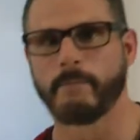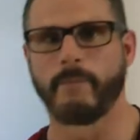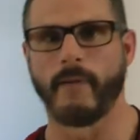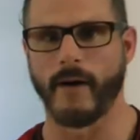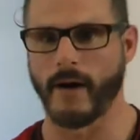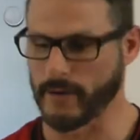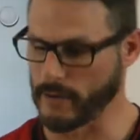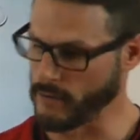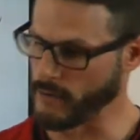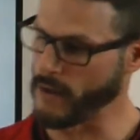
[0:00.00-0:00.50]

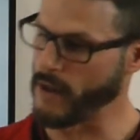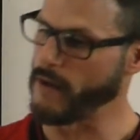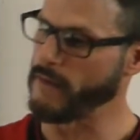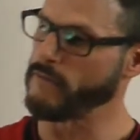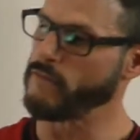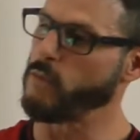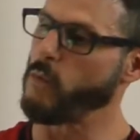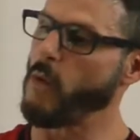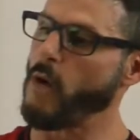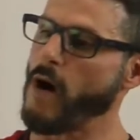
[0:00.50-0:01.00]
bottle
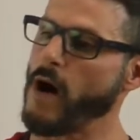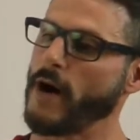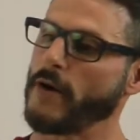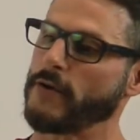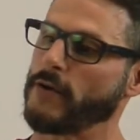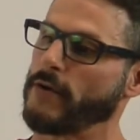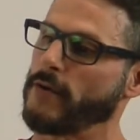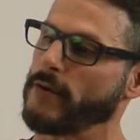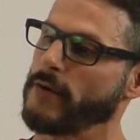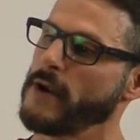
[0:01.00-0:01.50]
of
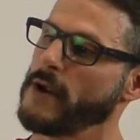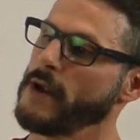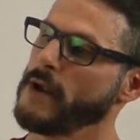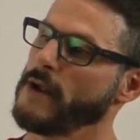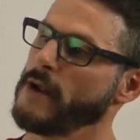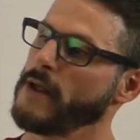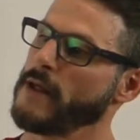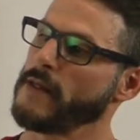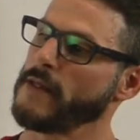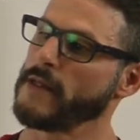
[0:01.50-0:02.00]
water,
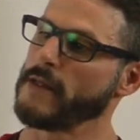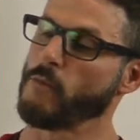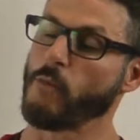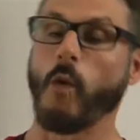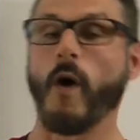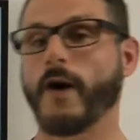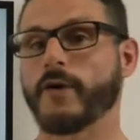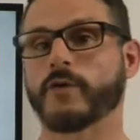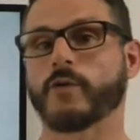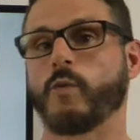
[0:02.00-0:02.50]

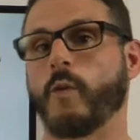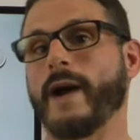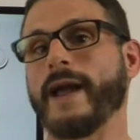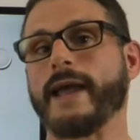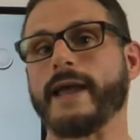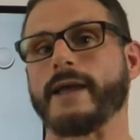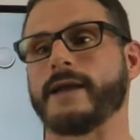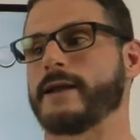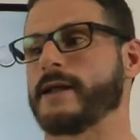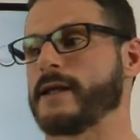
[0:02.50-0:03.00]
water
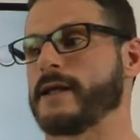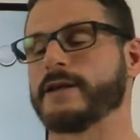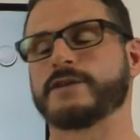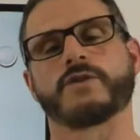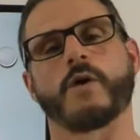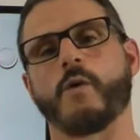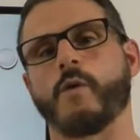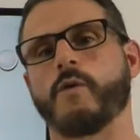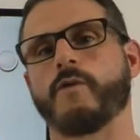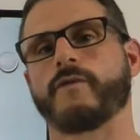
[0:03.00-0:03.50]
weight
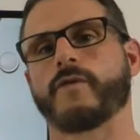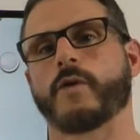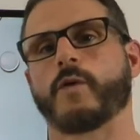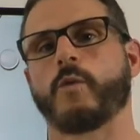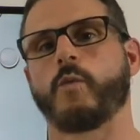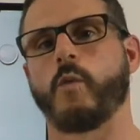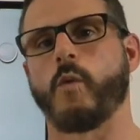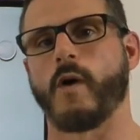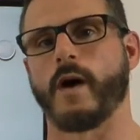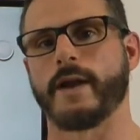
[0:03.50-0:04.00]
is over
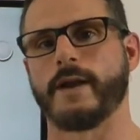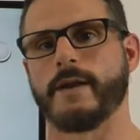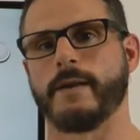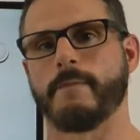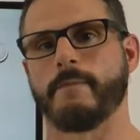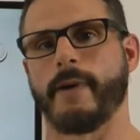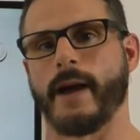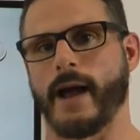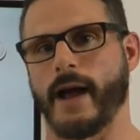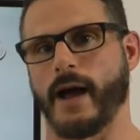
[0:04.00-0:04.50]

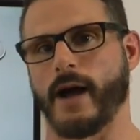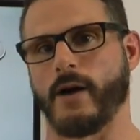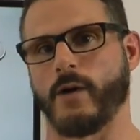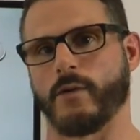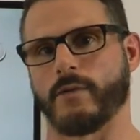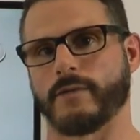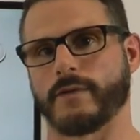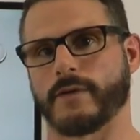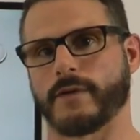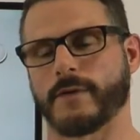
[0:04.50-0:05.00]
1
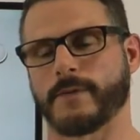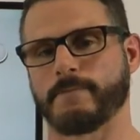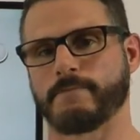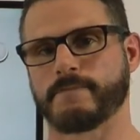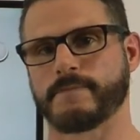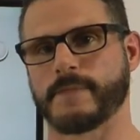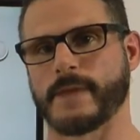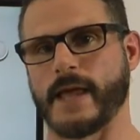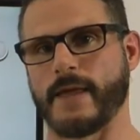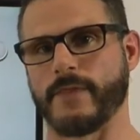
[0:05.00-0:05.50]
pound.
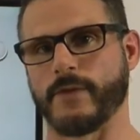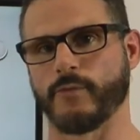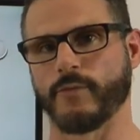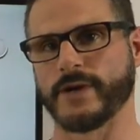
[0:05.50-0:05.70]
And the